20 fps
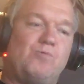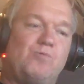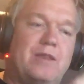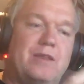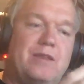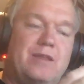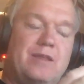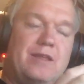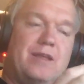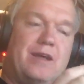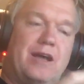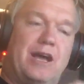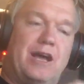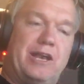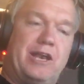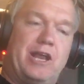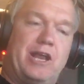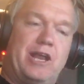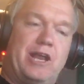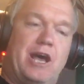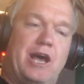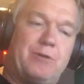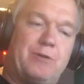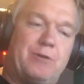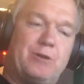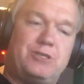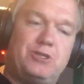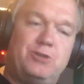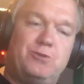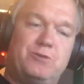What a
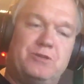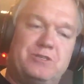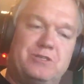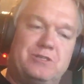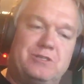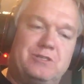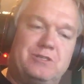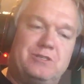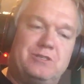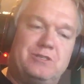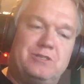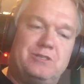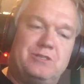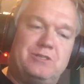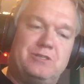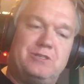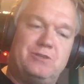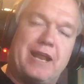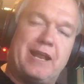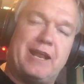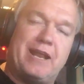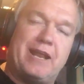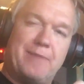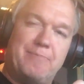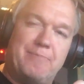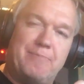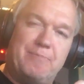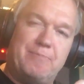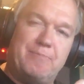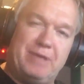non-person who is not a
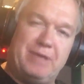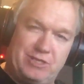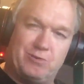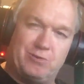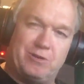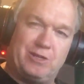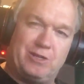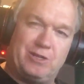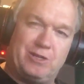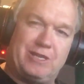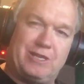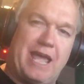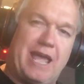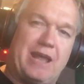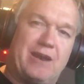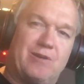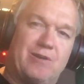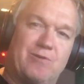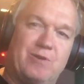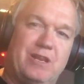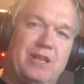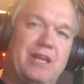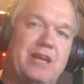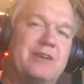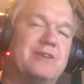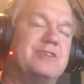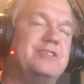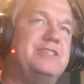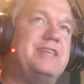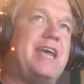non-Me Tooer can't
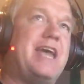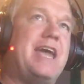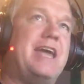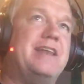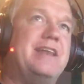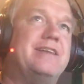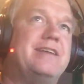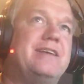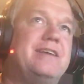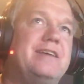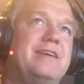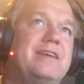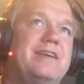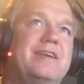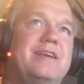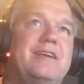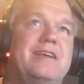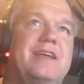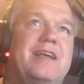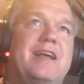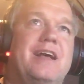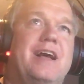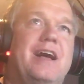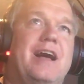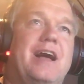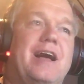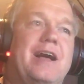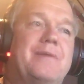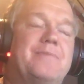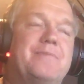really understand
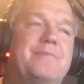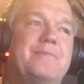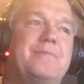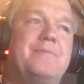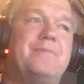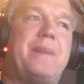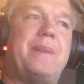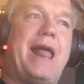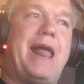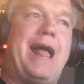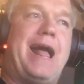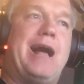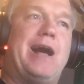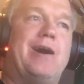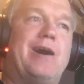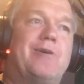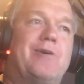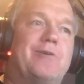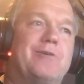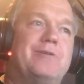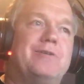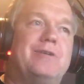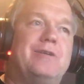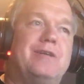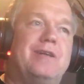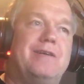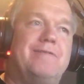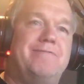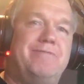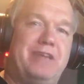how
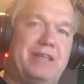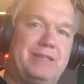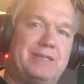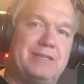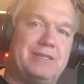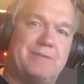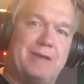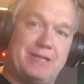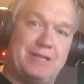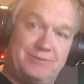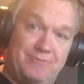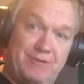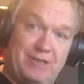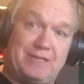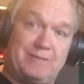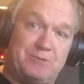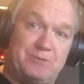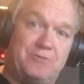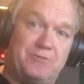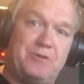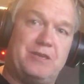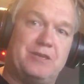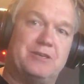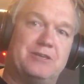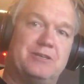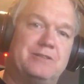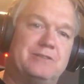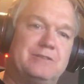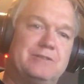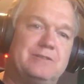us victims
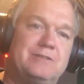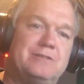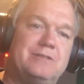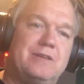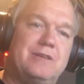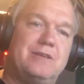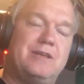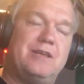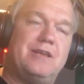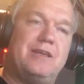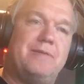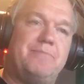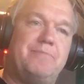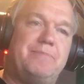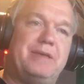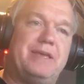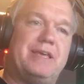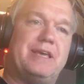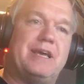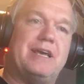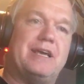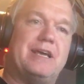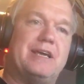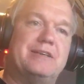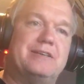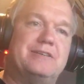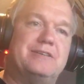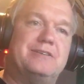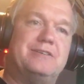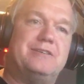feel,
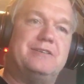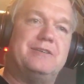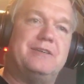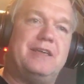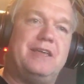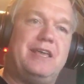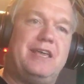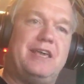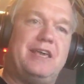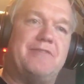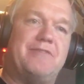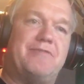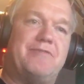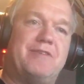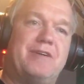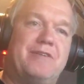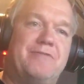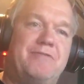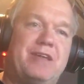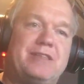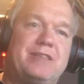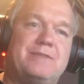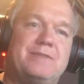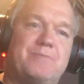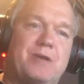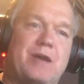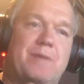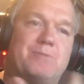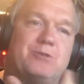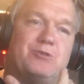because if a victim
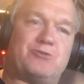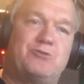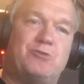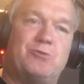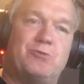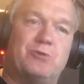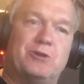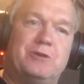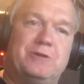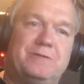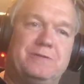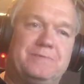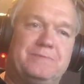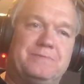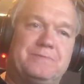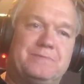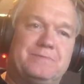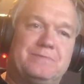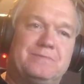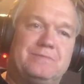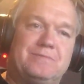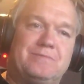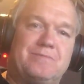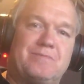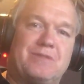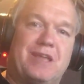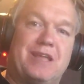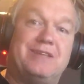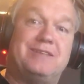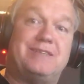comes forward
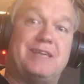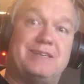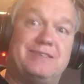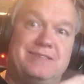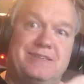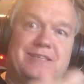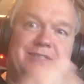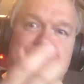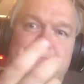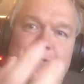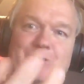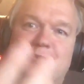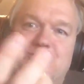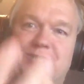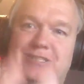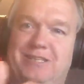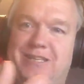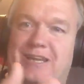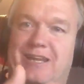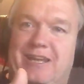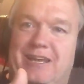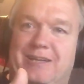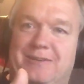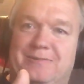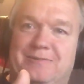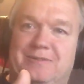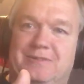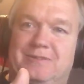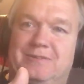and says this person did it,